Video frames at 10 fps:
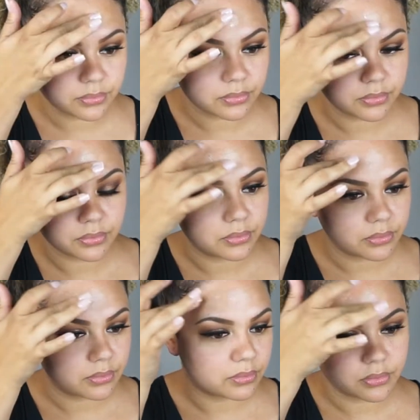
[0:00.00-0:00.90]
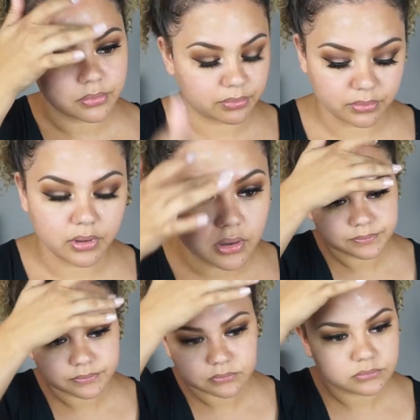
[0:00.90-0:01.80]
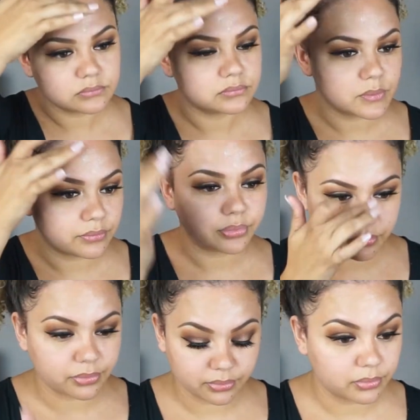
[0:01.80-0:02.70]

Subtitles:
Alright, so I'm just gonna put a little bit more.